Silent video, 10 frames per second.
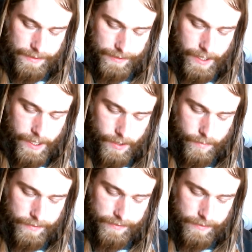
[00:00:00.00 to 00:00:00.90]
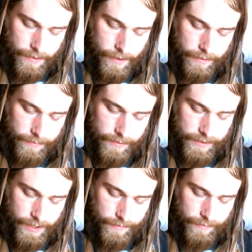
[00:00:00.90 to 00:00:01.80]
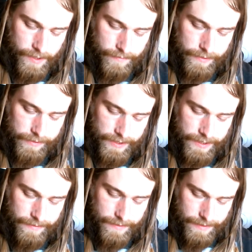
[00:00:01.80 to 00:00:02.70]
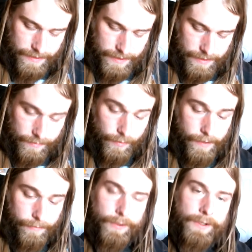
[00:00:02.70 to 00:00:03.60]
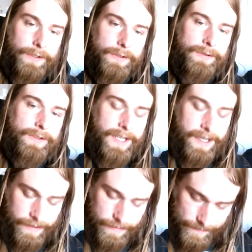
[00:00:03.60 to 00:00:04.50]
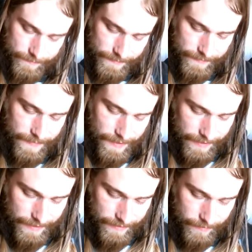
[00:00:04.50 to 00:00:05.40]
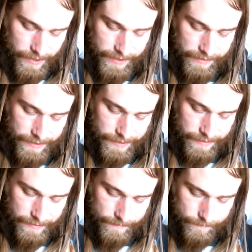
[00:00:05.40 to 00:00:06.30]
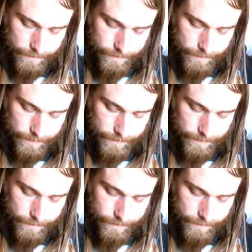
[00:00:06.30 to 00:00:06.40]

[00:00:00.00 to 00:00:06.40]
Attire with stars we shall forever sit. Forever includes now, is what he says.